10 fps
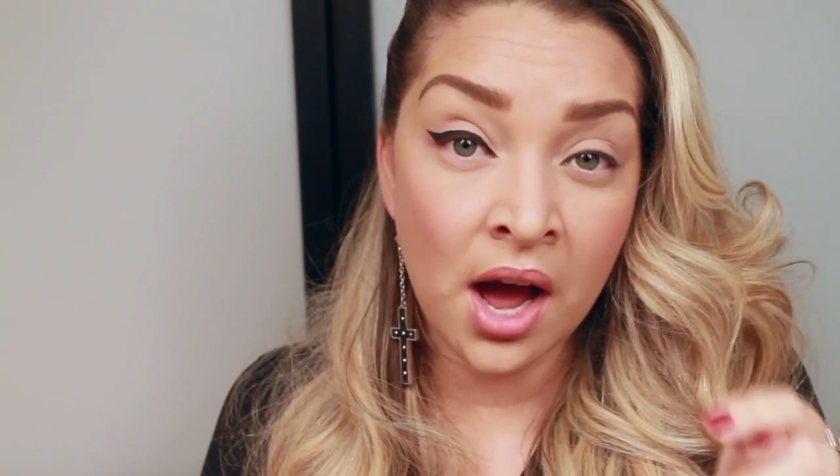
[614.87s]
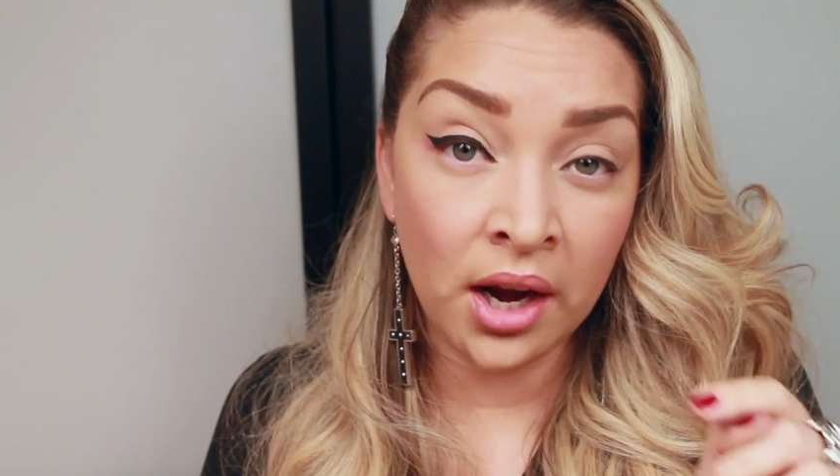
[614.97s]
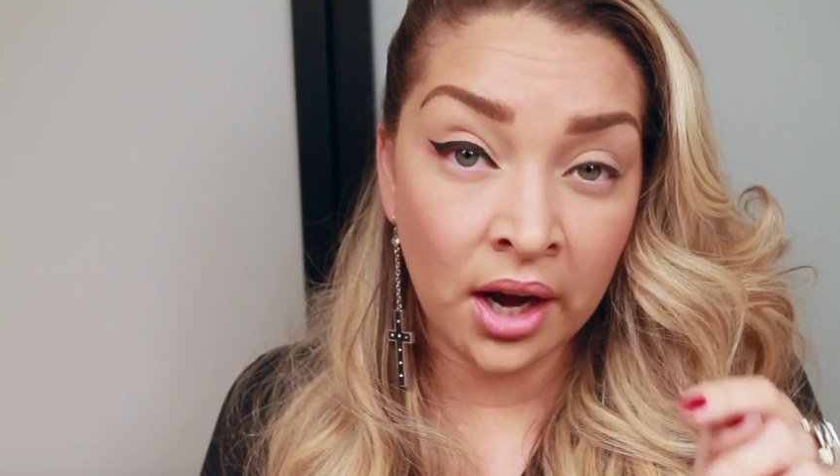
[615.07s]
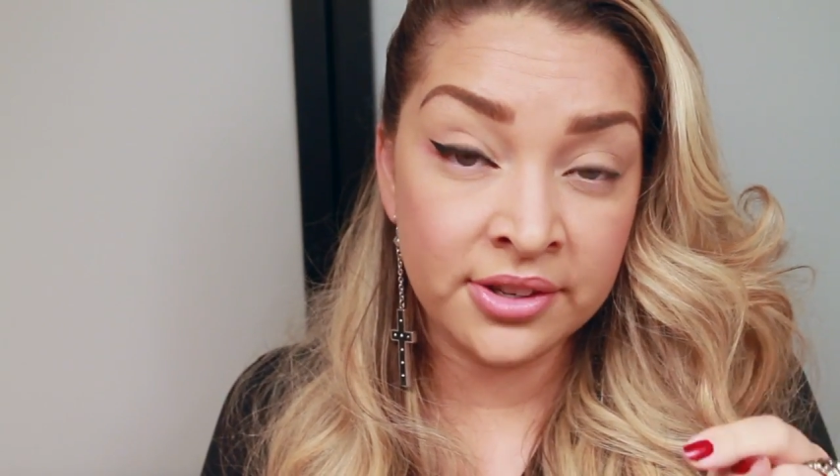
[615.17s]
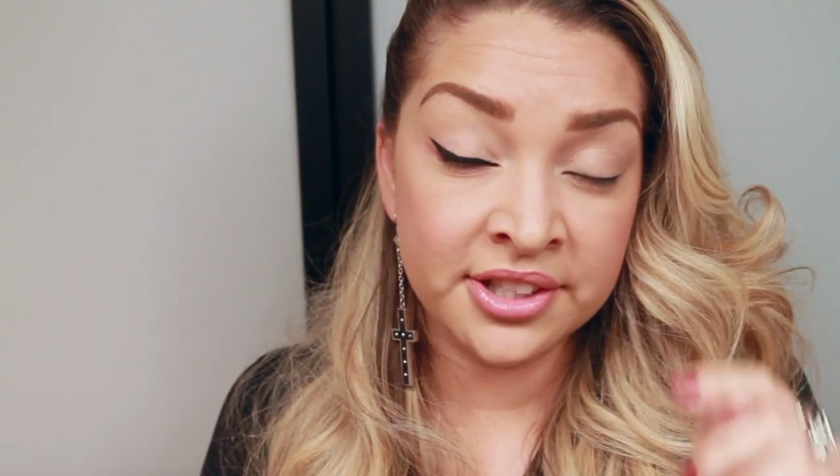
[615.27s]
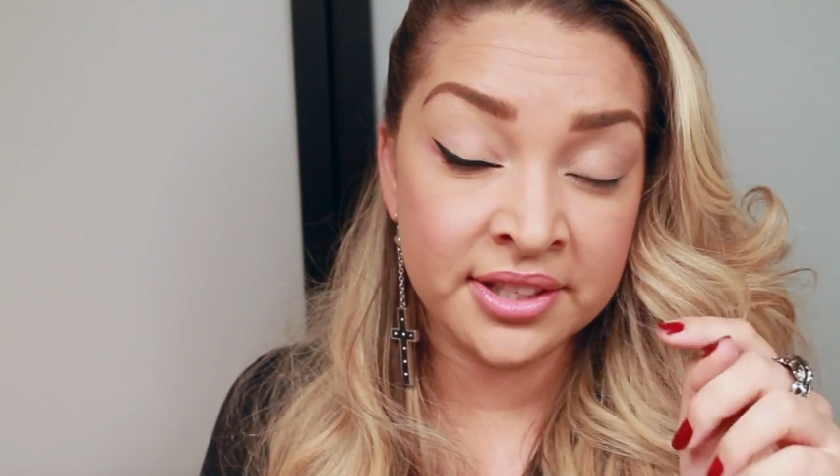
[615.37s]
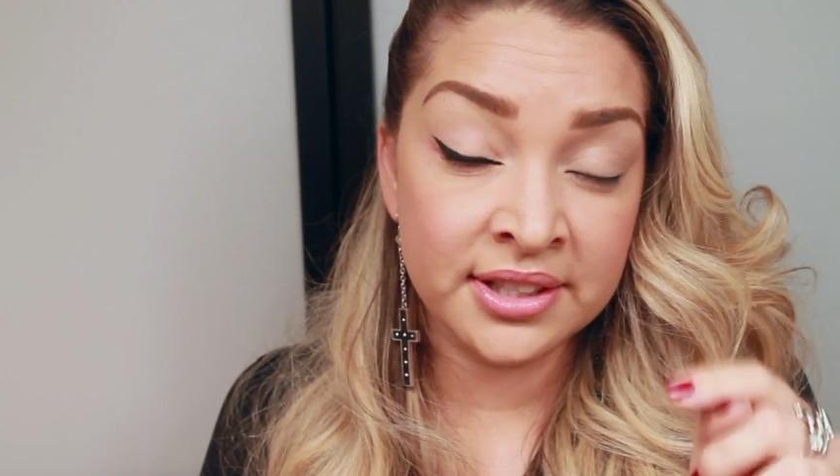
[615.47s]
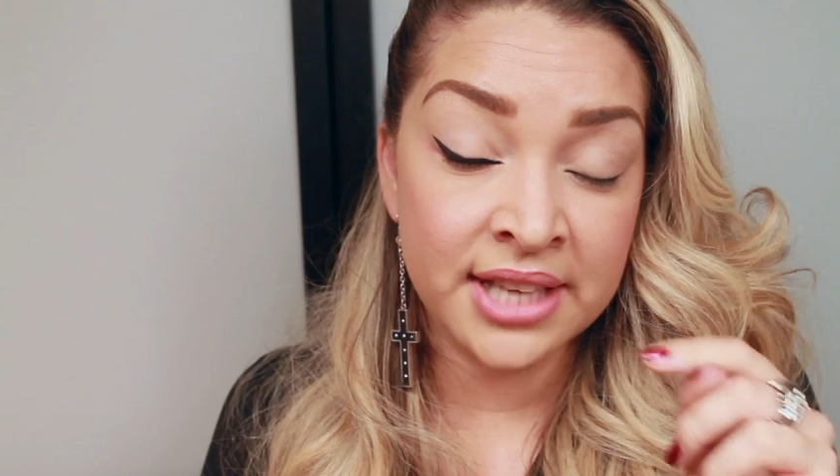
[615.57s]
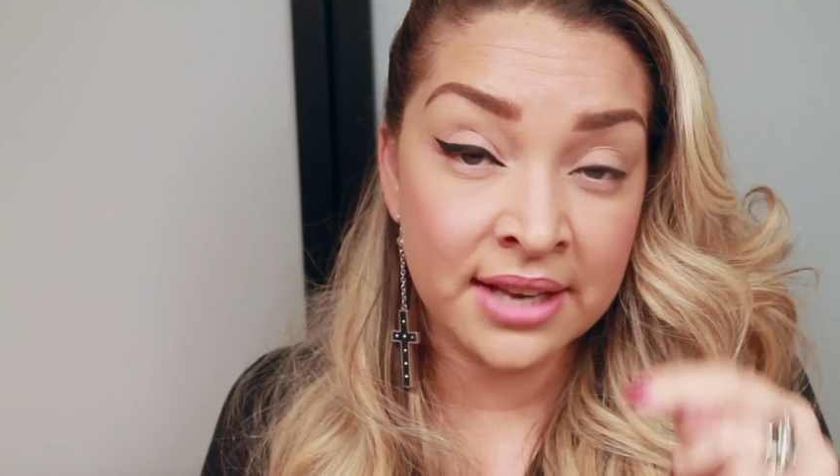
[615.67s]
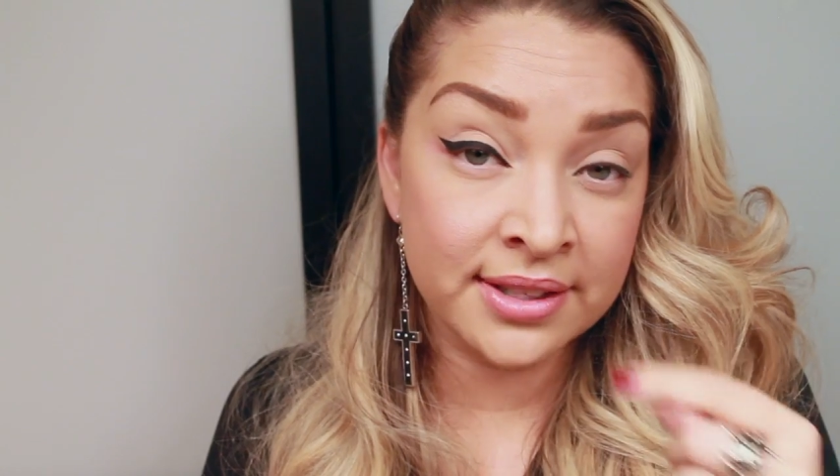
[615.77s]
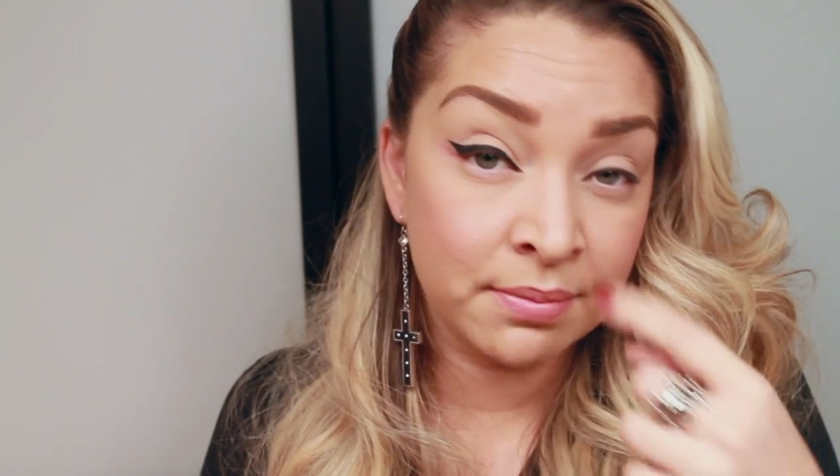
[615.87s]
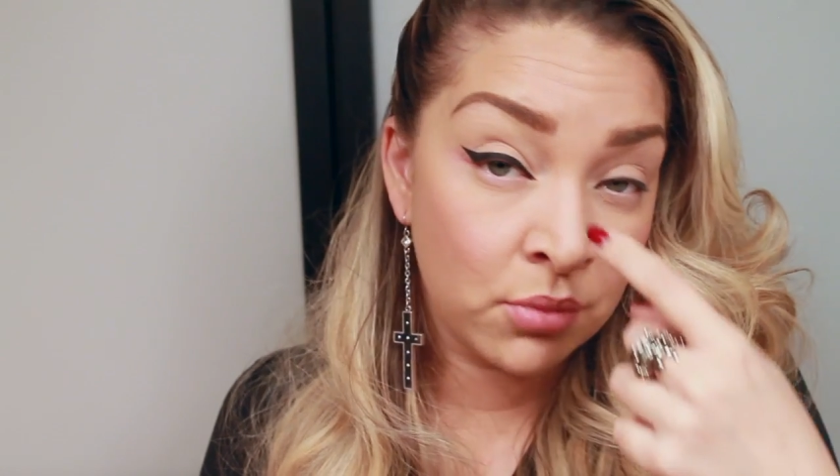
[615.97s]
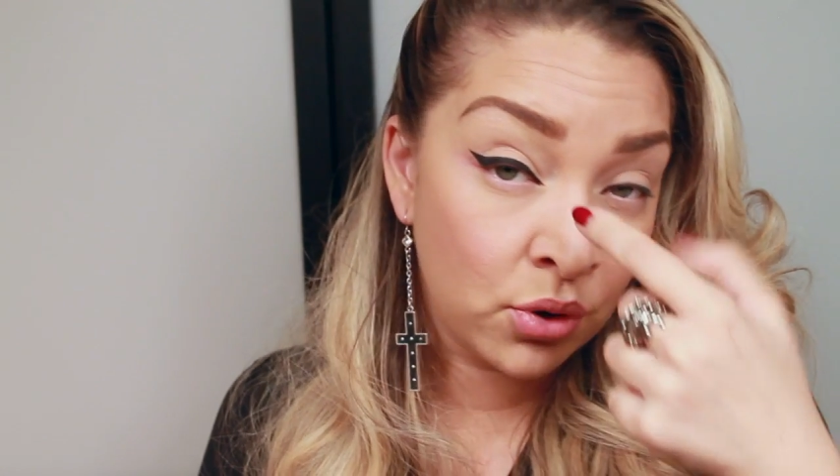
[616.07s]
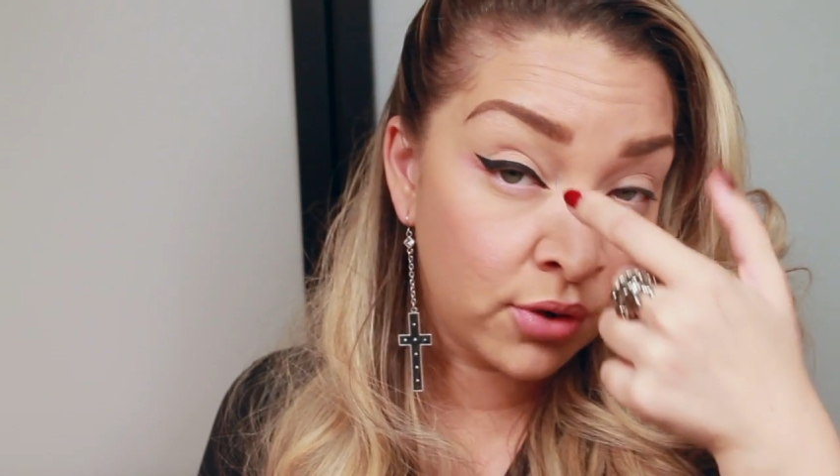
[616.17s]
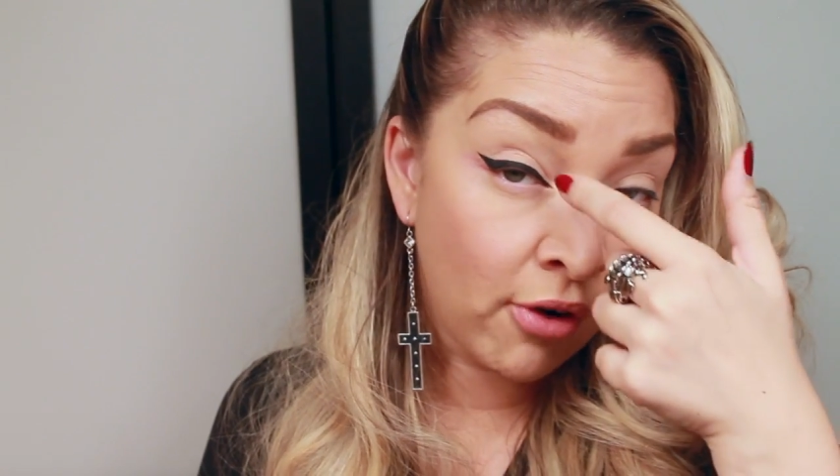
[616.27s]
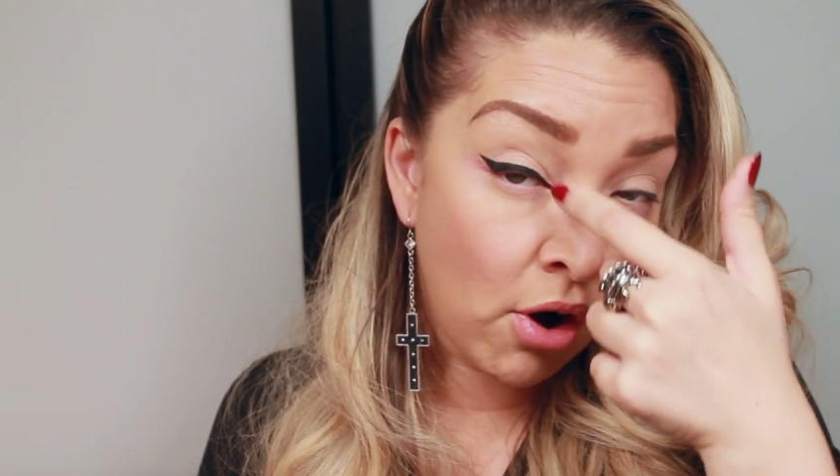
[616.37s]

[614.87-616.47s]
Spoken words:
eyeliners that doesn't tend to move